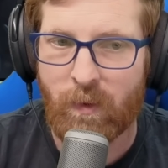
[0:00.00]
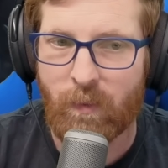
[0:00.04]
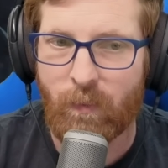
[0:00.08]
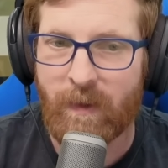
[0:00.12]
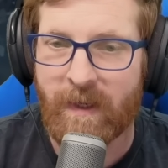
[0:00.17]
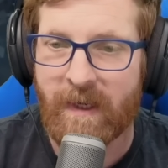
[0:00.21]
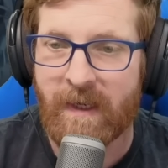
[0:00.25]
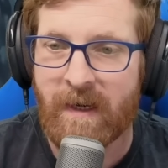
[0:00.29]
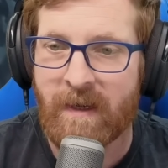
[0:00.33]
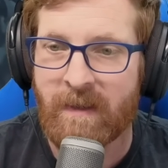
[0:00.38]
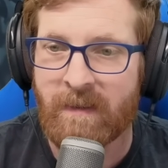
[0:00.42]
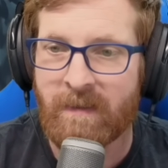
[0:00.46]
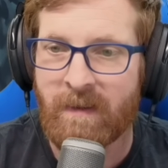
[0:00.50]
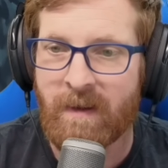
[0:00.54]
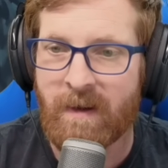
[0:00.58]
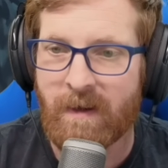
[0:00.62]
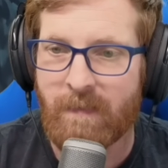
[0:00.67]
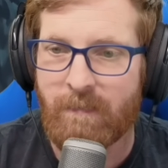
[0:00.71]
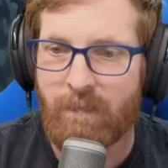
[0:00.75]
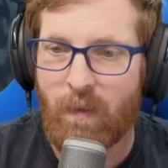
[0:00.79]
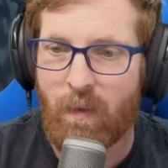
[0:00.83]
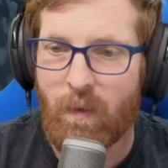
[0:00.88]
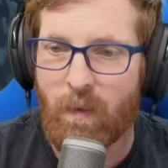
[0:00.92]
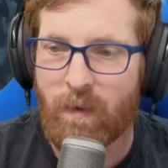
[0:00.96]
we can unlock
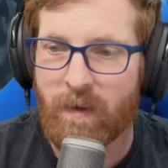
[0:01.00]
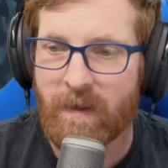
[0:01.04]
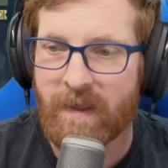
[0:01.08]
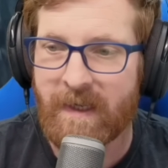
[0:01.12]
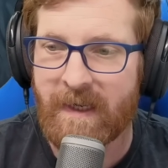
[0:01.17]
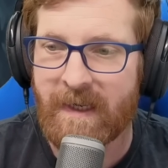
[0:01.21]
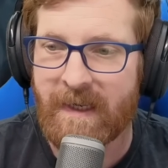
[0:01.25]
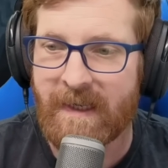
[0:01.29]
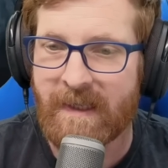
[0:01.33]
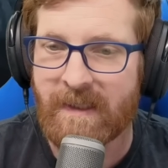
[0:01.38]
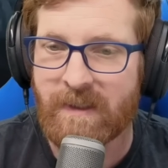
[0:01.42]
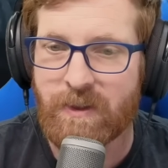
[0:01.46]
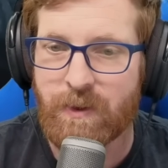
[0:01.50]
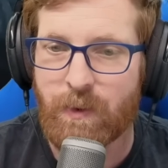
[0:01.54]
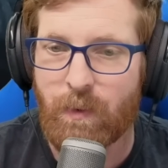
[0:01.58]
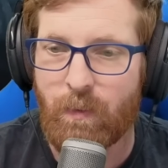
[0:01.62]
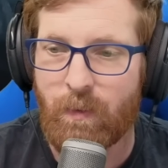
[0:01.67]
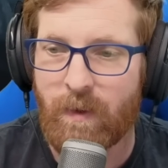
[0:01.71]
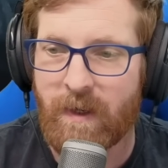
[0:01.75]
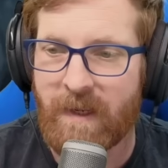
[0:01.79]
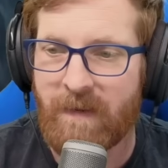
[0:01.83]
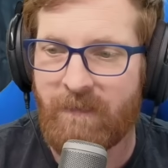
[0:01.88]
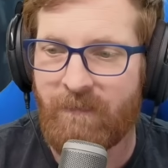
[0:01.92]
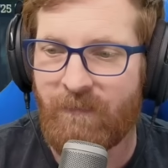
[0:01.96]
more, getting
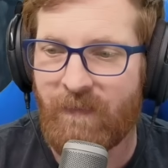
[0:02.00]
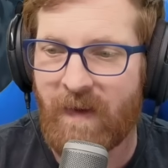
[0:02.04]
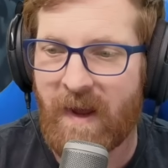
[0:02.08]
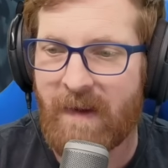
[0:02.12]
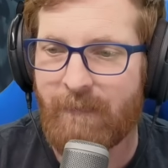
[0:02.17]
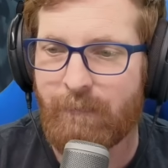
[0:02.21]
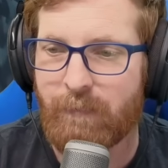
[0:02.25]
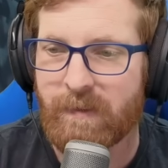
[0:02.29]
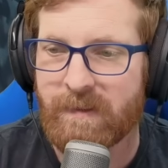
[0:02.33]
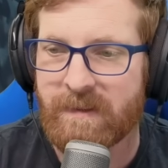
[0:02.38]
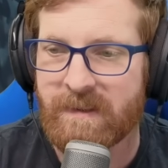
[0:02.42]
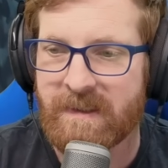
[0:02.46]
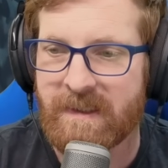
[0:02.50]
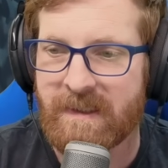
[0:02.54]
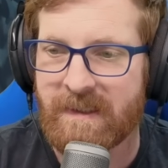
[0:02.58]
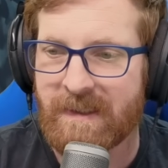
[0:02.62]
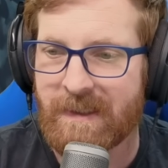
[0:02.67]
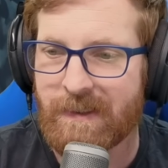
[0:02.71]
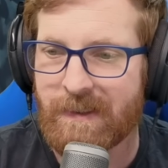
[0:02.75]
25%.